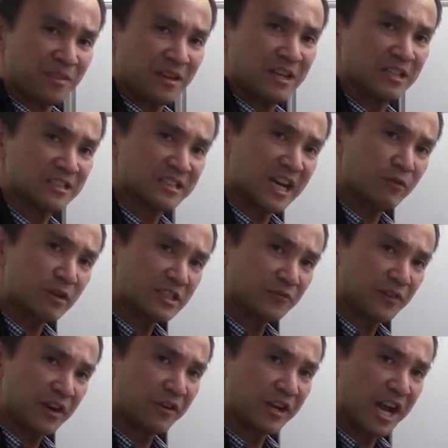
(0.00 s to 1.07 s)
direct
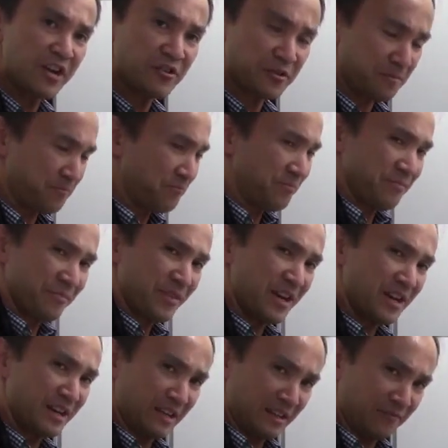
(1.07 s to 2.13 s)
variation,
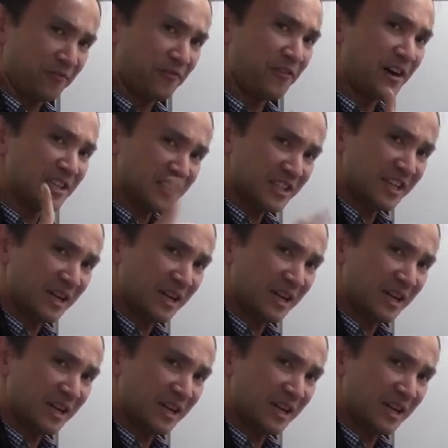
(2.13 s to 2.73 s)
then first thing I'm